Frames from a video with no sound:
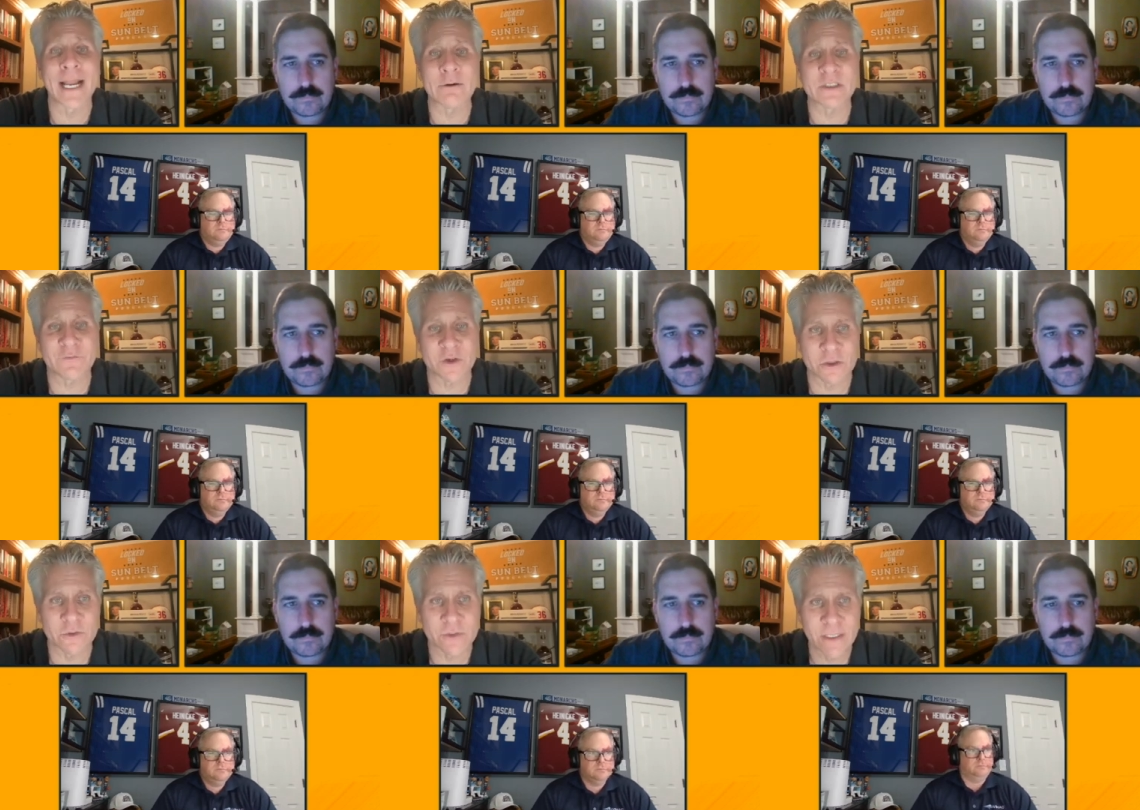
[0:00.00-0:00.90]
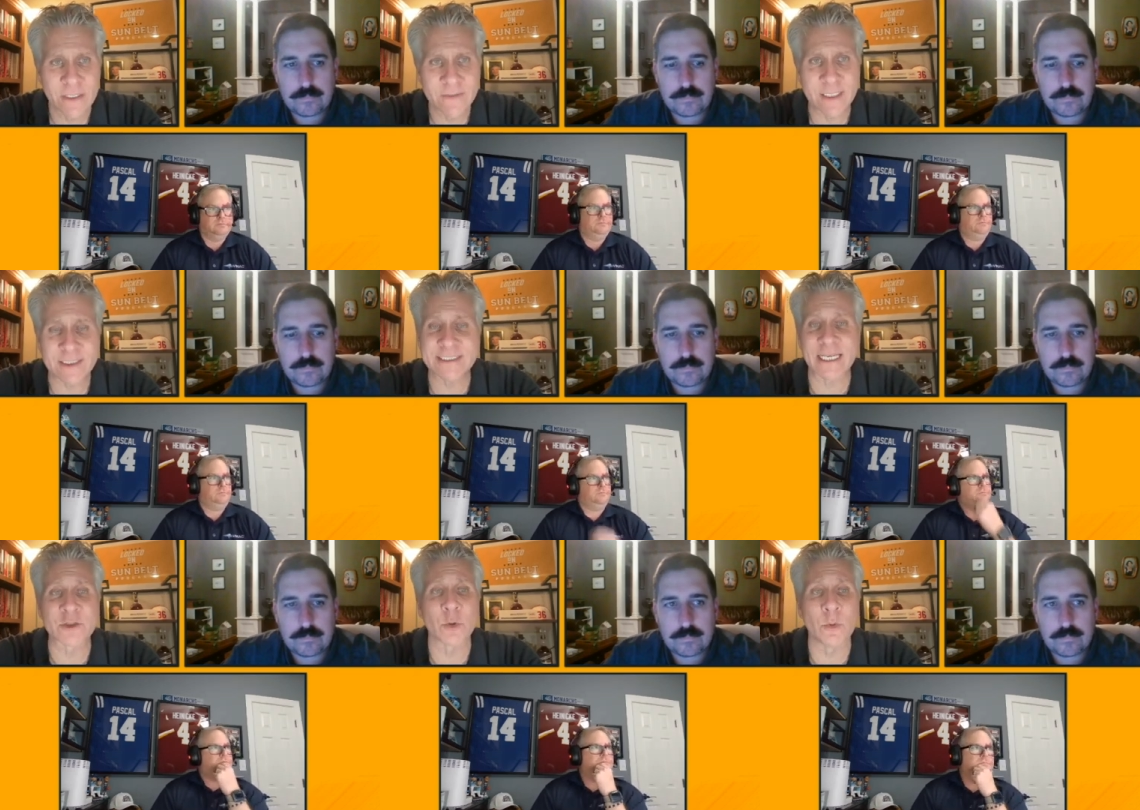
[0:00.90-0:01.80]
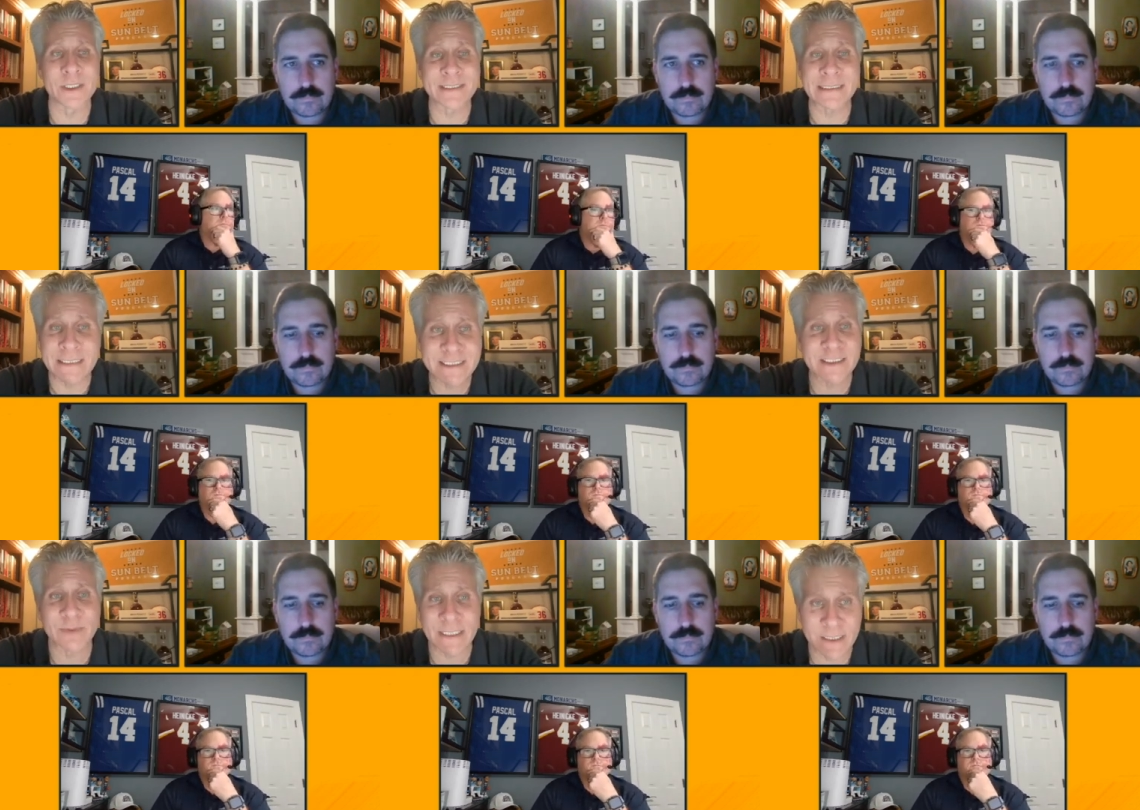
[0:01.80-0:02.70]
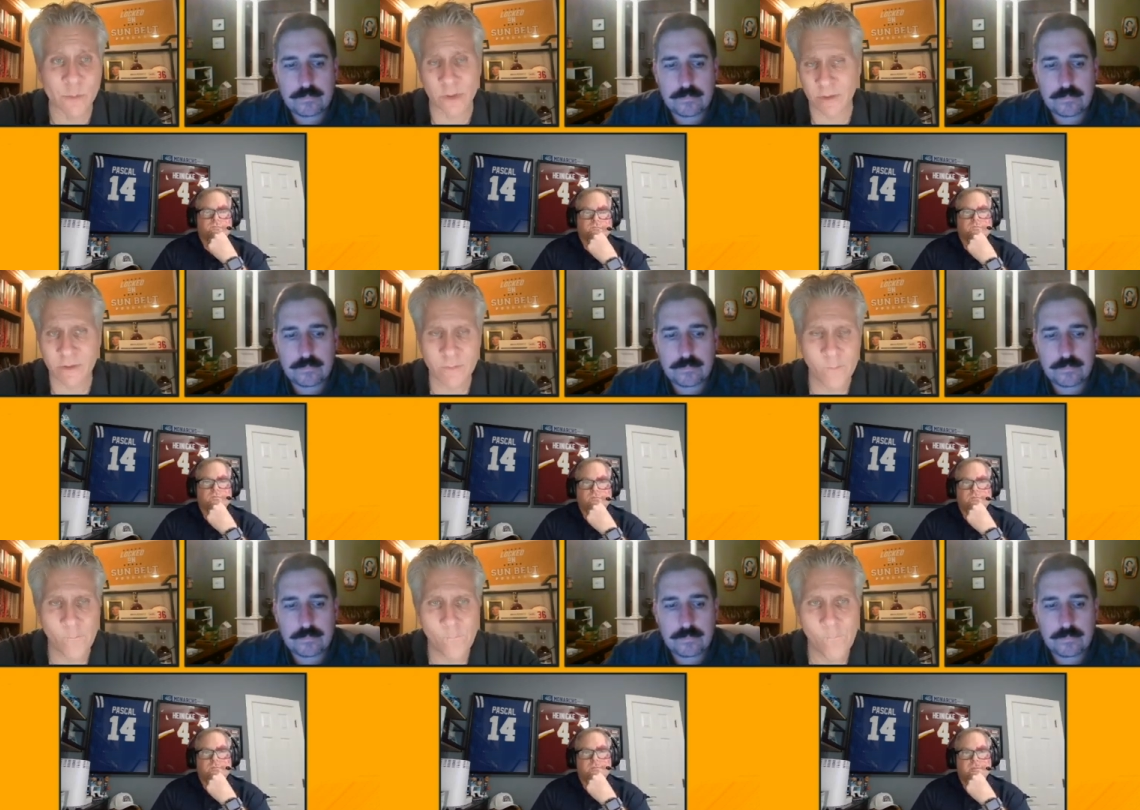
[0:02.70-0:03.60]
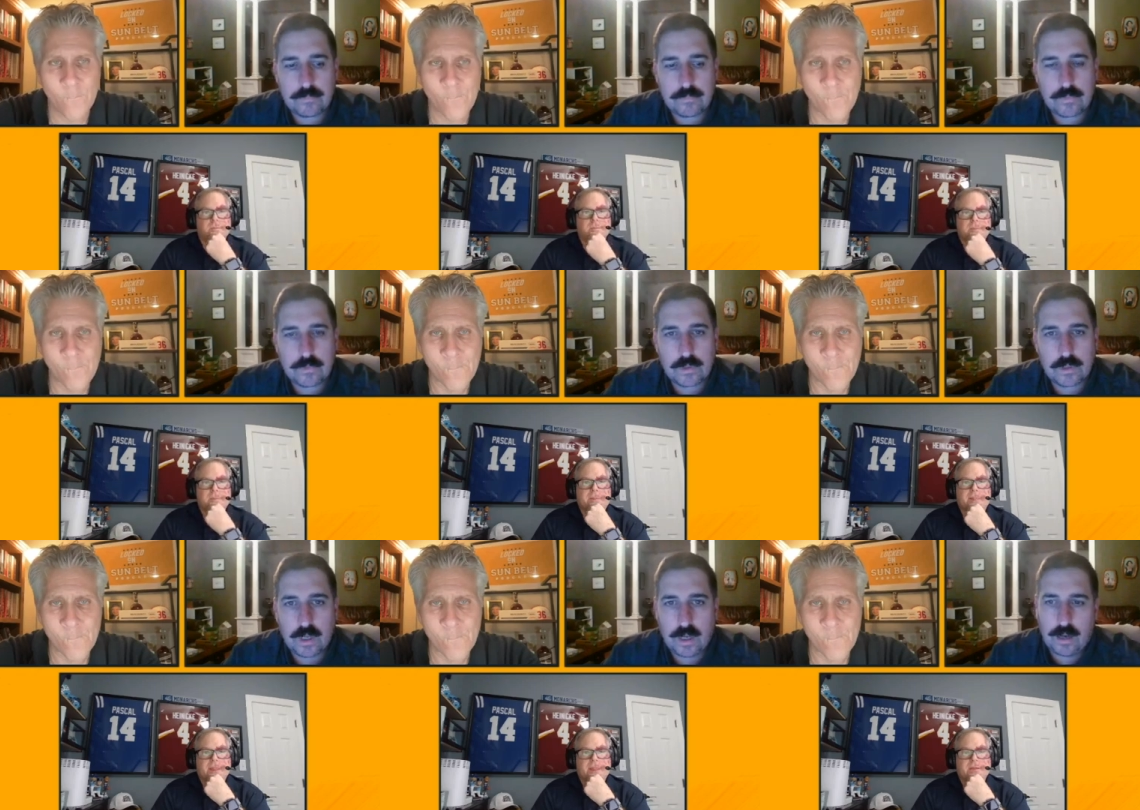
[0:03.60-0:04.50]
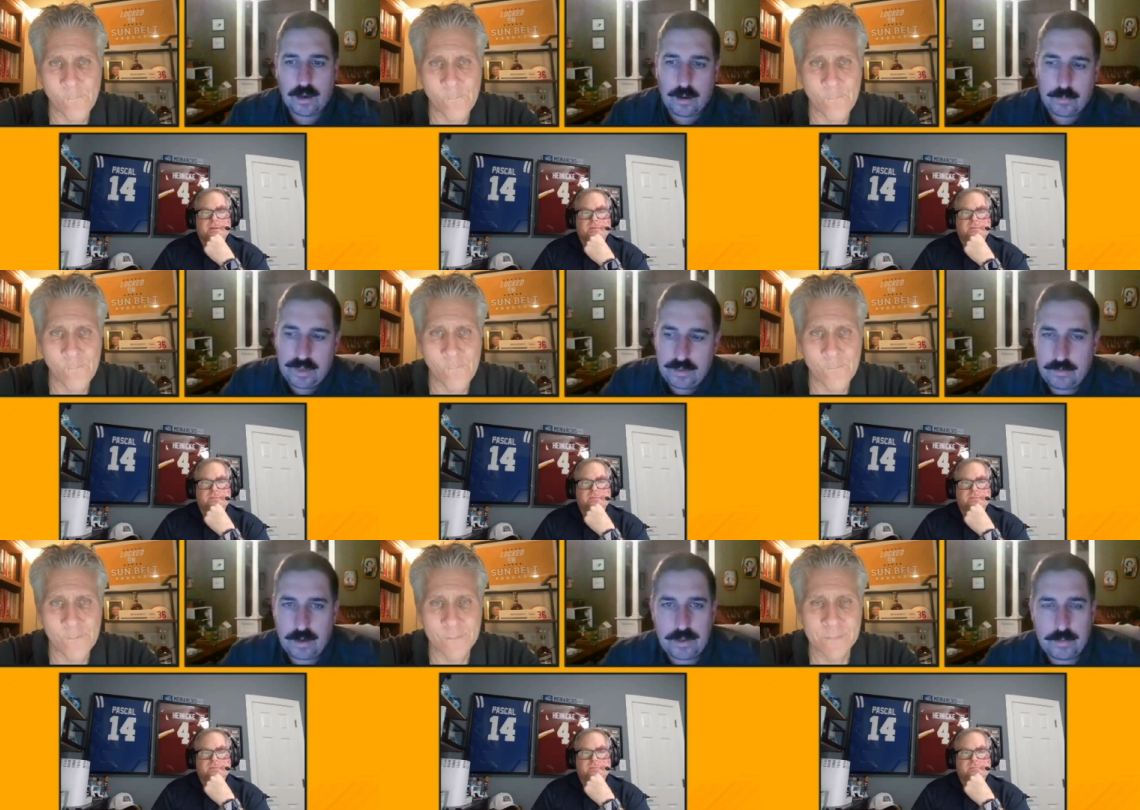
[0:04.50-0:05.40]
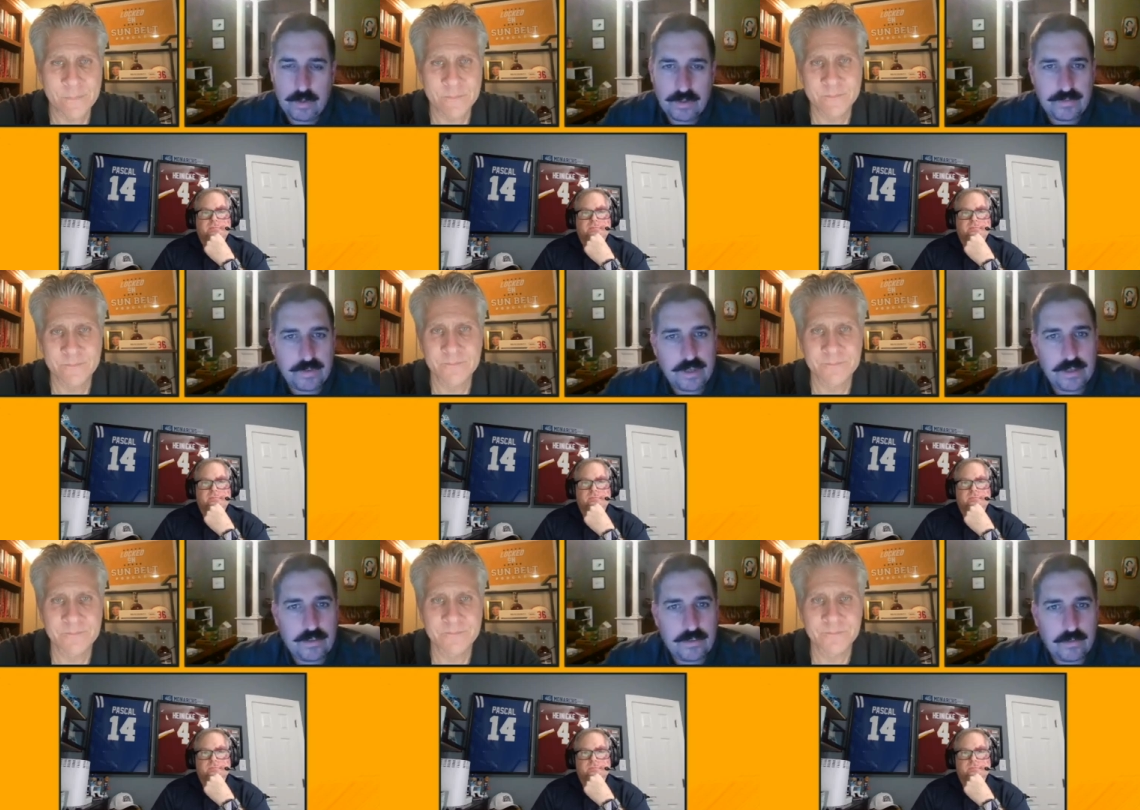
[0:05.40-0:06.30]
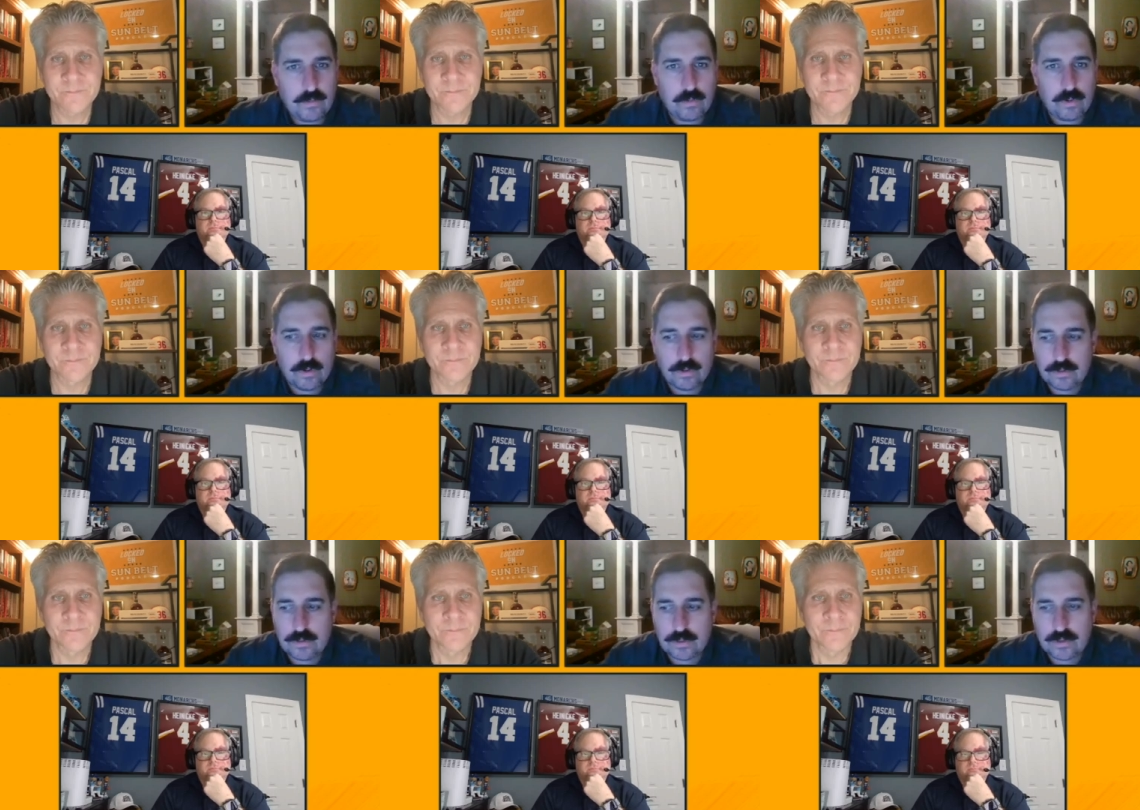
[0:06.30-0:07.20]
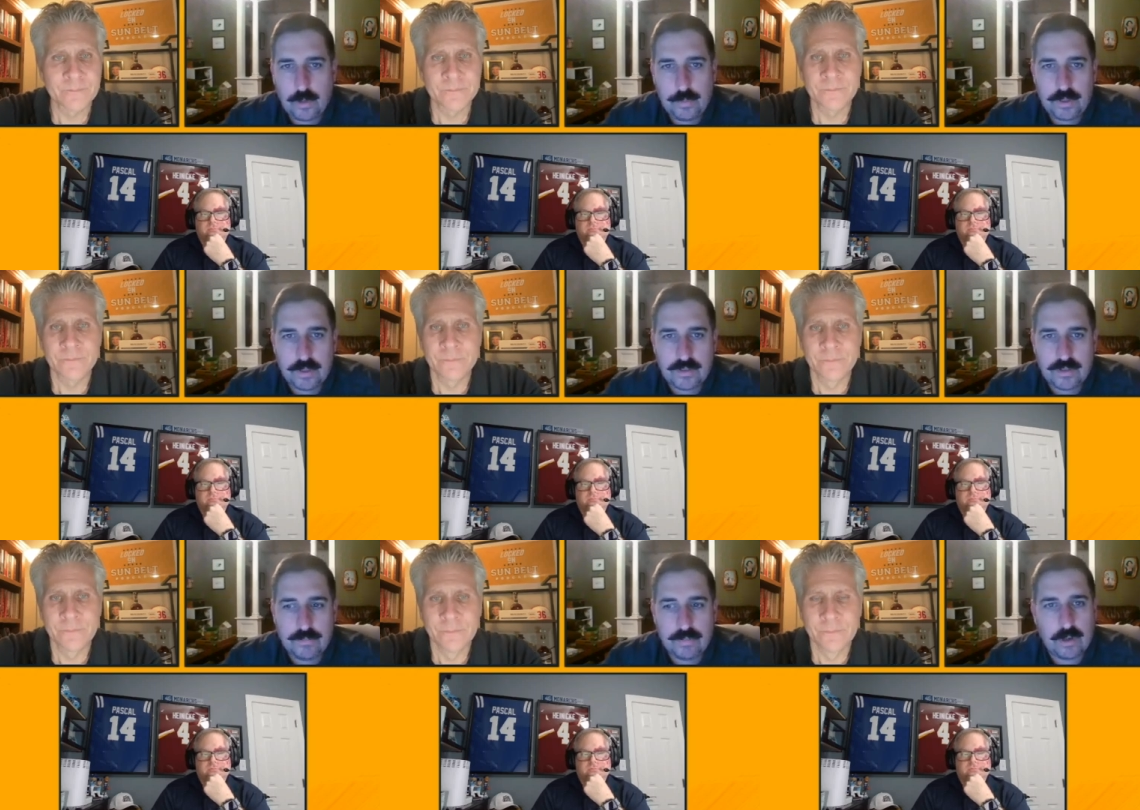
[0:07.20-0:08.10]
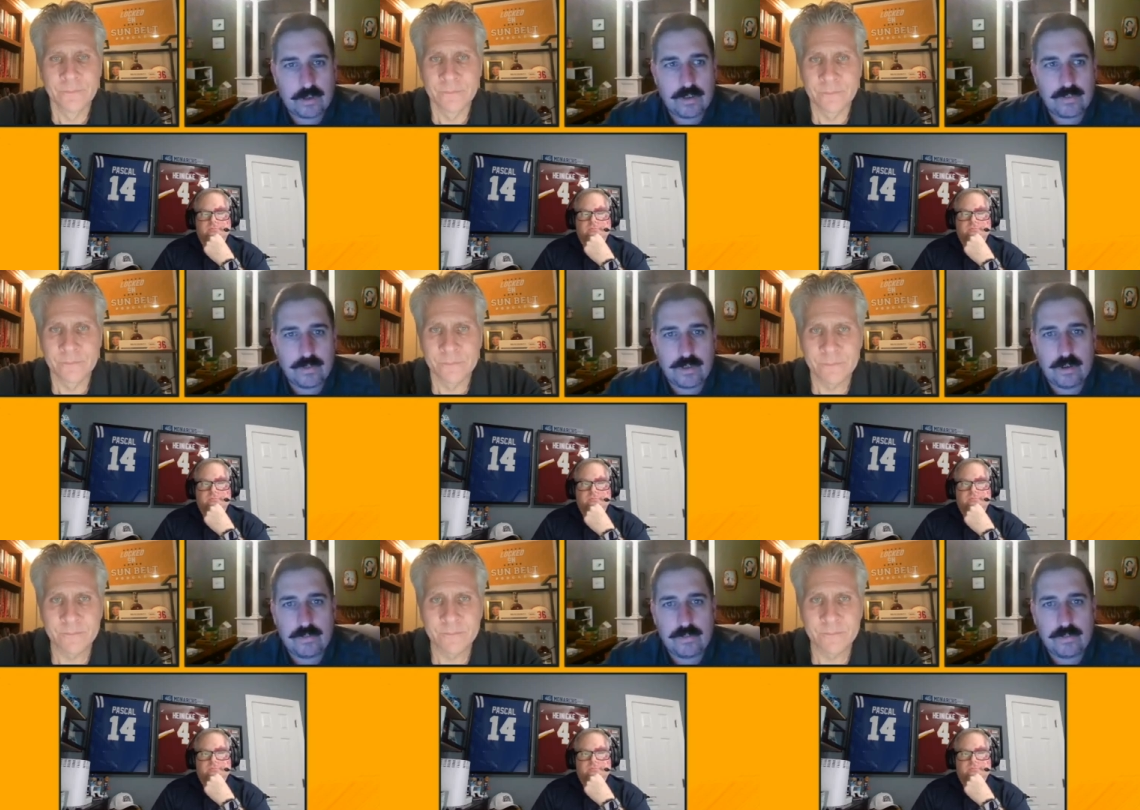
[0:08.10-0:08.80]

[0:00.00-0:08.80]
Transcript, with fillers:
Speaker 1: how difficult that the schedule was, at least to begin with?
Speaker 2: Uh, I mean, I think most fans were just hoping to see progress with the